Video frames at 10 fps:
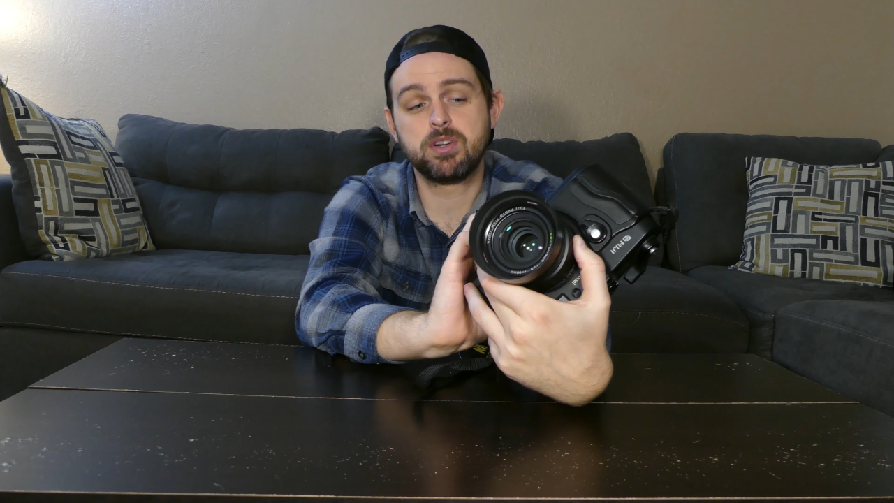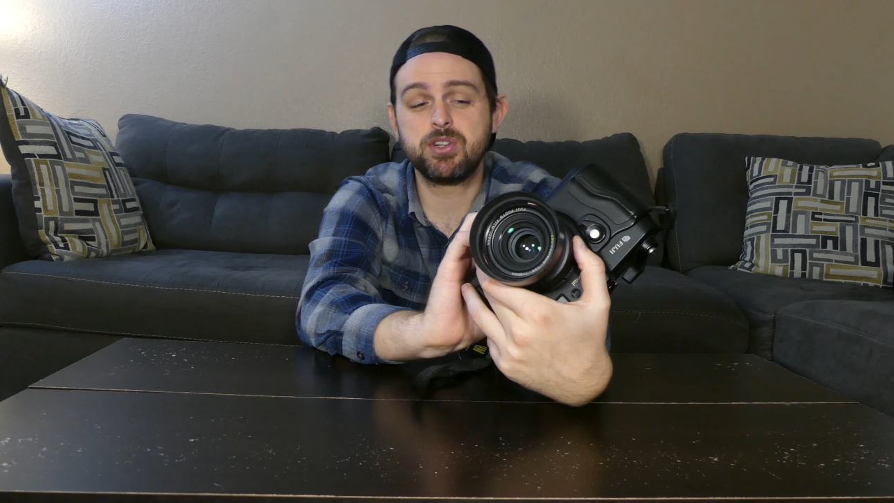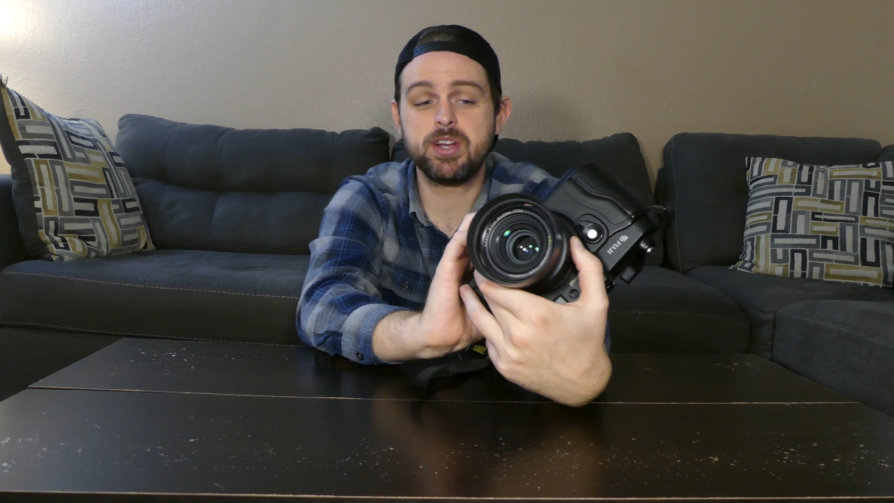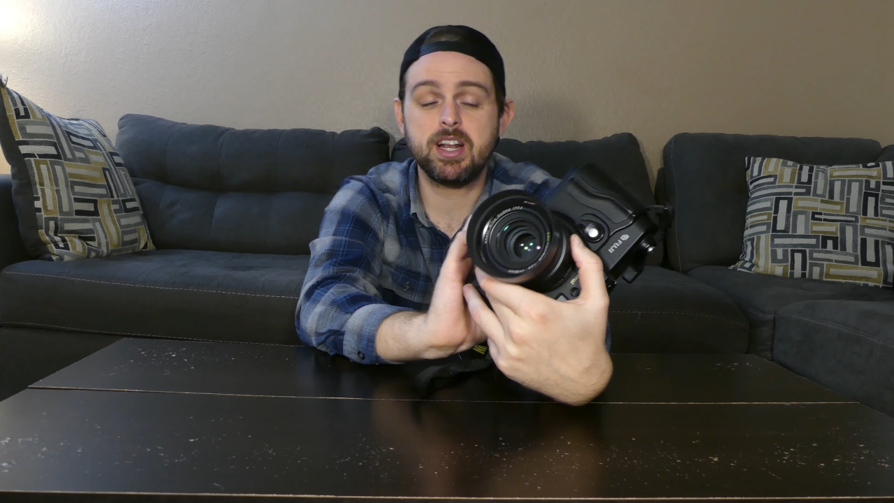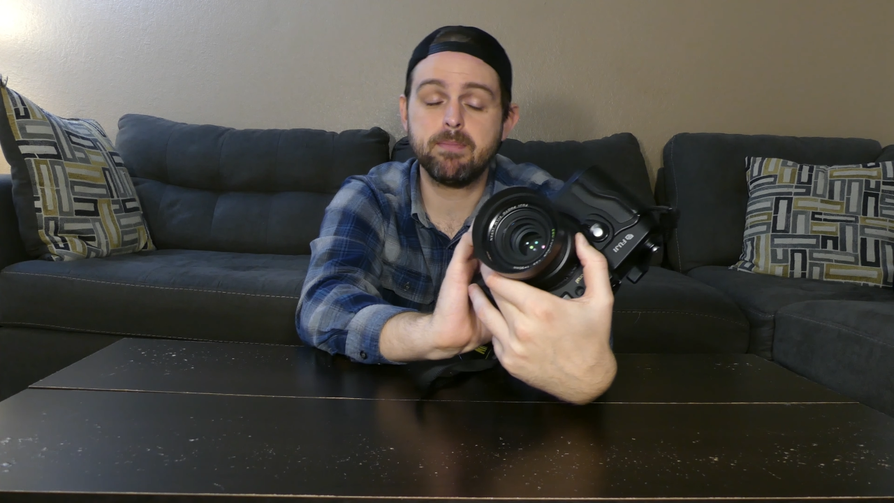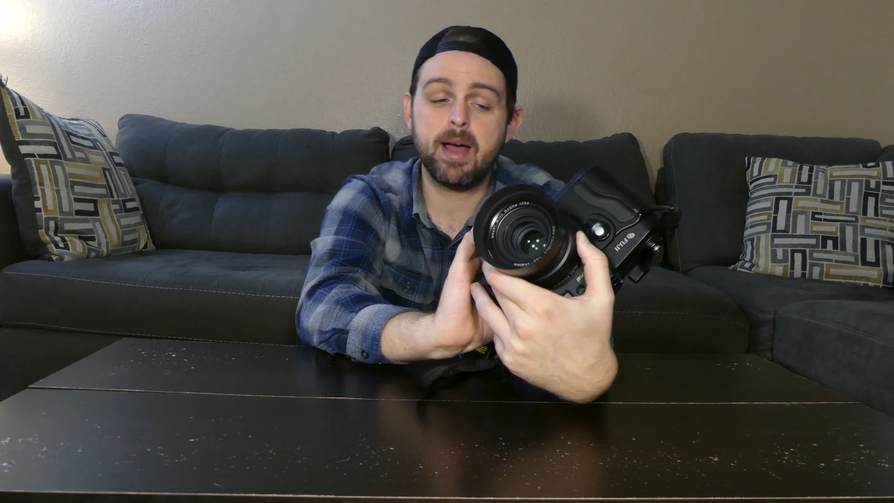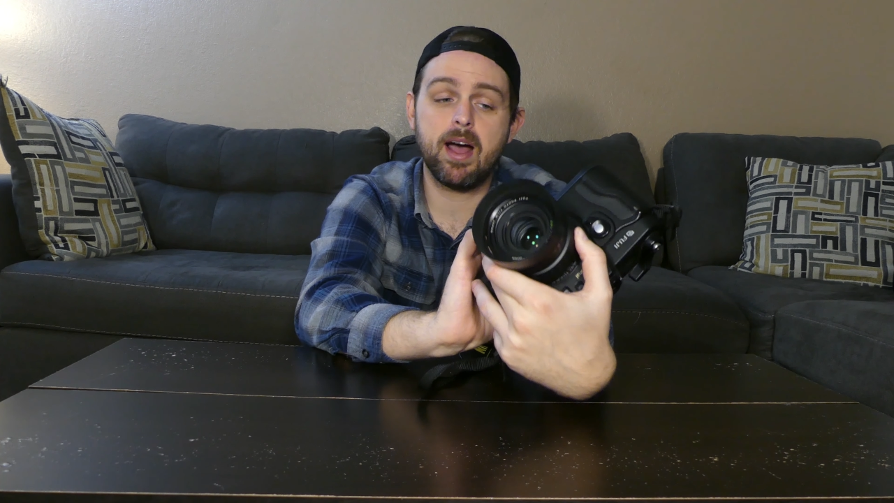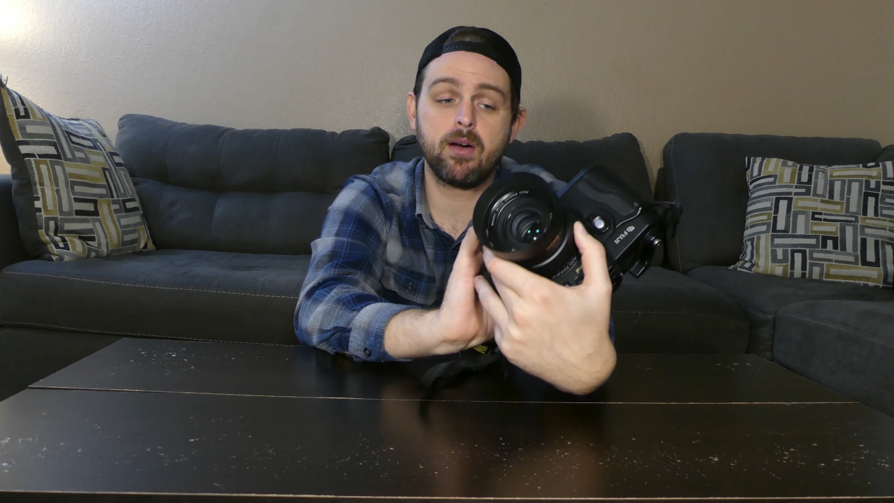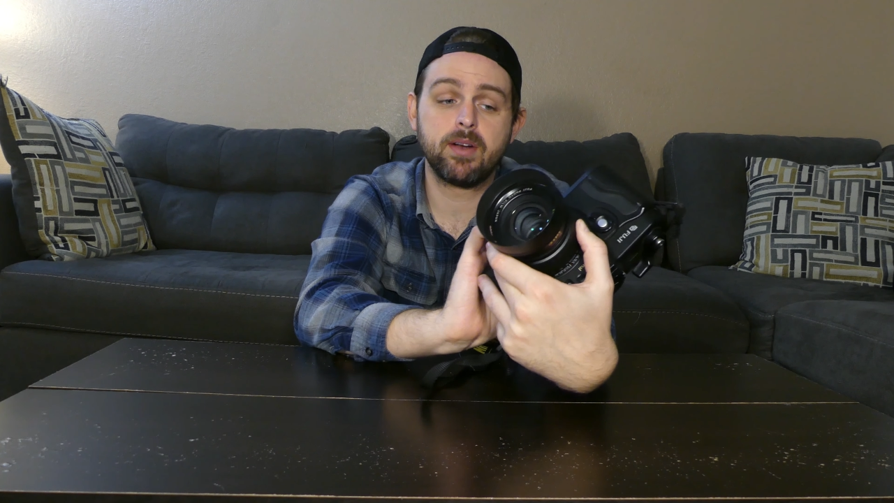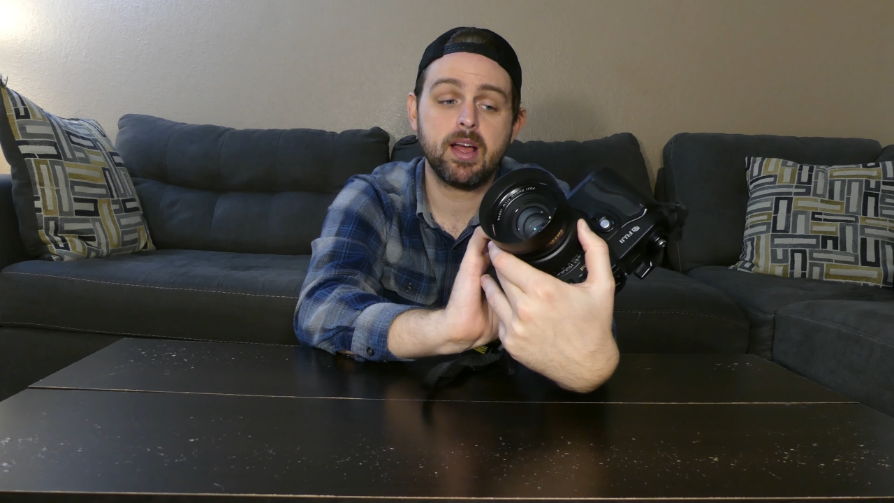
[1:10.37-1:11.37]
once you hit
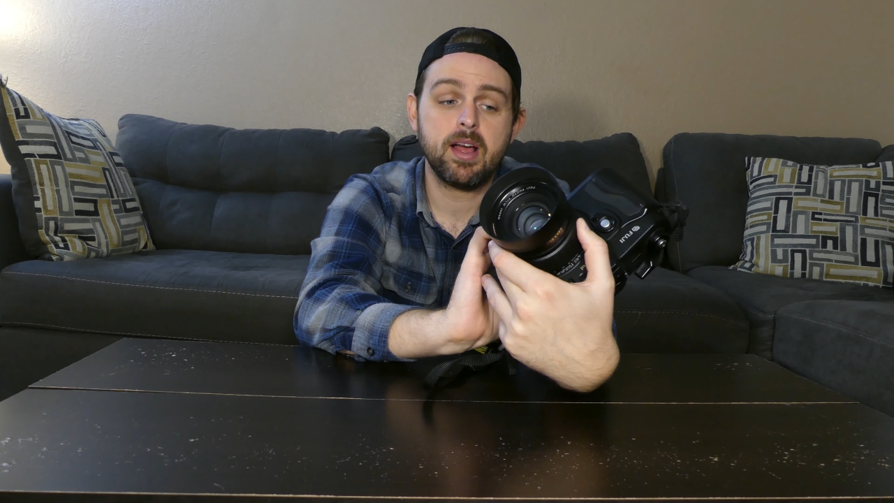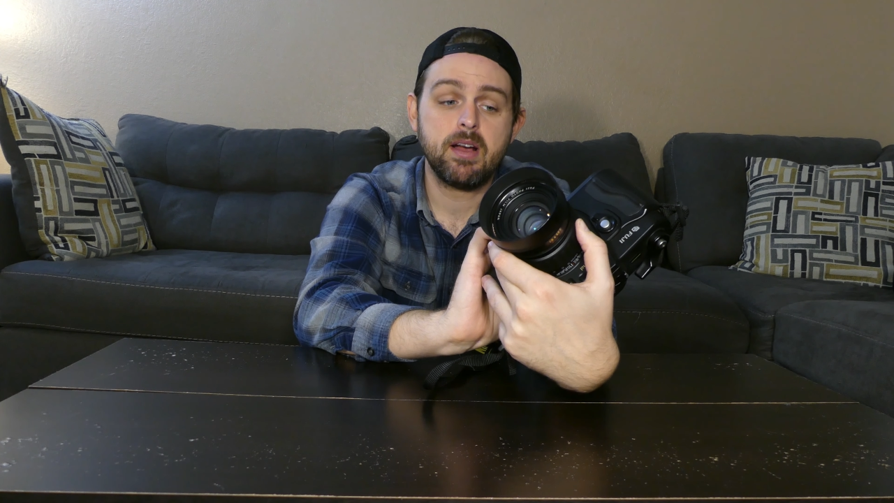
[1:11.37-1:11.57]
about